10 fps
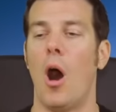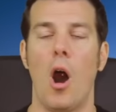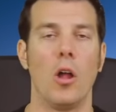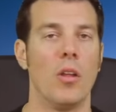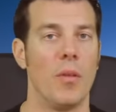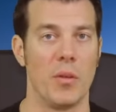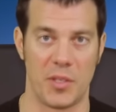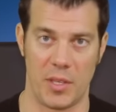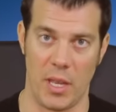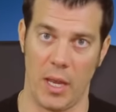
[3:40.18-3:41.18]
All of
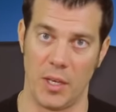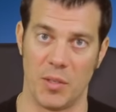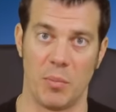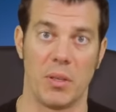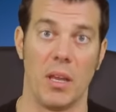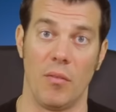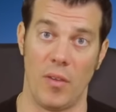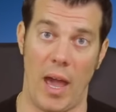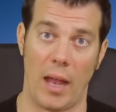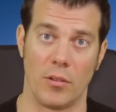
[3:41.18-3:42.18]
those things play a
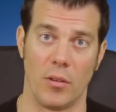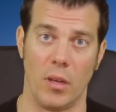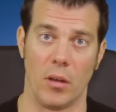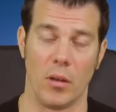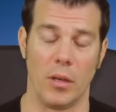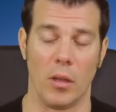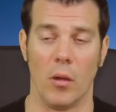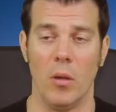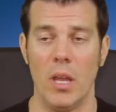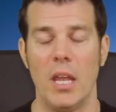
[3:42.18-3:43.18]
factor here, you
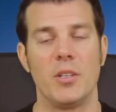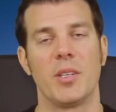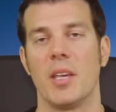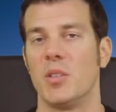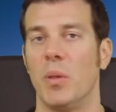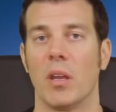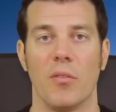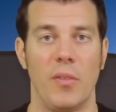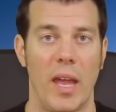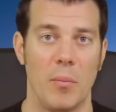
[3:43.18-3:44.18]
know. He just has a
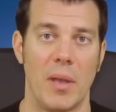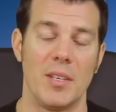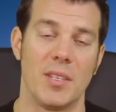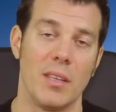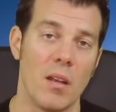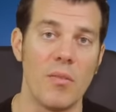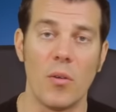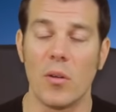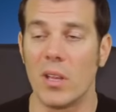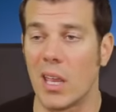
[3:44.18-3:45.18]
bigger fan base, and
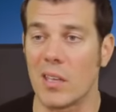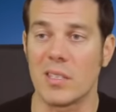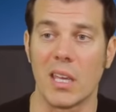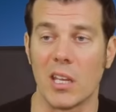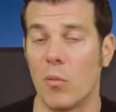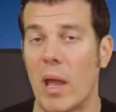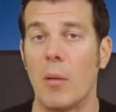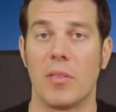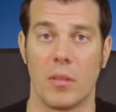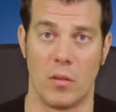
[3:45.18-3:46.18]
therefore you get to get
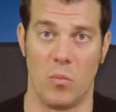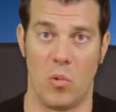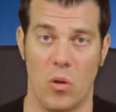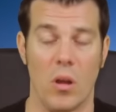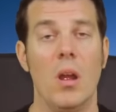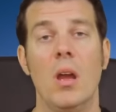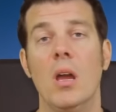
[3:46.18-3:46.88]
away with a little more.